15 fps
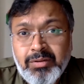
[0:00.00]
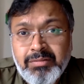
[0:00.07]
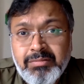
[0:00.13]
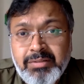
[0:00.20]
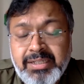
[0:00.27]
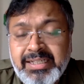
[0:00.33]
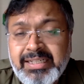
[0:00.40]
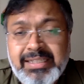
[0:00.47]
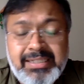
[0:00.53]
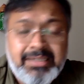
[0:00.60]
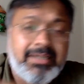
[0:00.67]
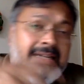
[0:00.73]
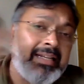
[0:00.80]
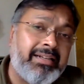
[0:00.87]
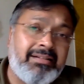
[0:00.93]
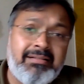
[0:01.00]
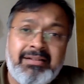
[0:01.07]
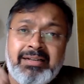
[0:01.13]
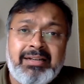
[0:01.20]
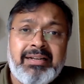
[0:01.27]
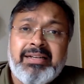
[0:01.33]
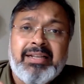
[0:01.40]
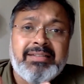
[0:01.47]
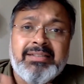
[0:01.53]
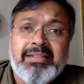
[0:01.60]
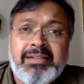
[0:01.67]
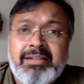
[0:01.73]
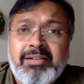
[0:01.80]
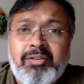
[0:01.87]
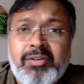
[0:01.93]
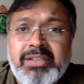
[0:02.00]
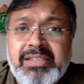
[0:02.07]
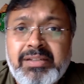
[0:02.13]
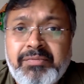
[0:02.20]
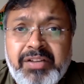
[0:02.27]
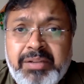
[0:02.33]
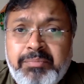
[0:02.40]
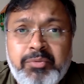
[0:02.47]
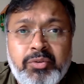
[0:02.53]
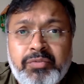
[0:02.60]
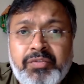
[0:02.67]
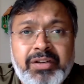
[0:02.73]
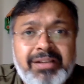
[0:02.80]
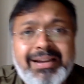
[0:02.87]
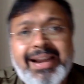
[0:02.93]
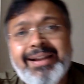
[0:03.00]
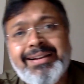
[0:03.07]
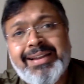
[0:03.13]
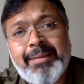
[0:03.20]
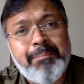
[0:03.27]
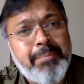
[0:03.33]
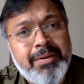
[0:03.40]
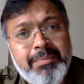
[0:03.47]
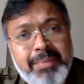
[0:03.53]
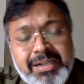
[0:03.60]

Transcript: It doesn't, you know, it's a very beautiful grand temple,